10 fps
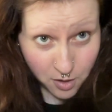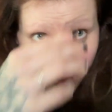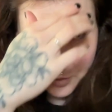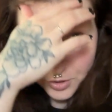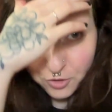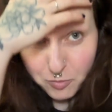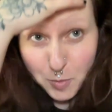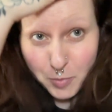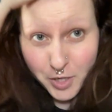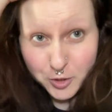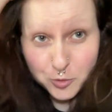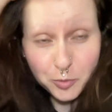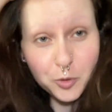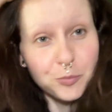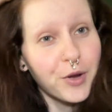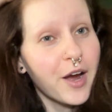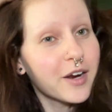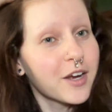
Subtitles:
I still have my bangs pulled back.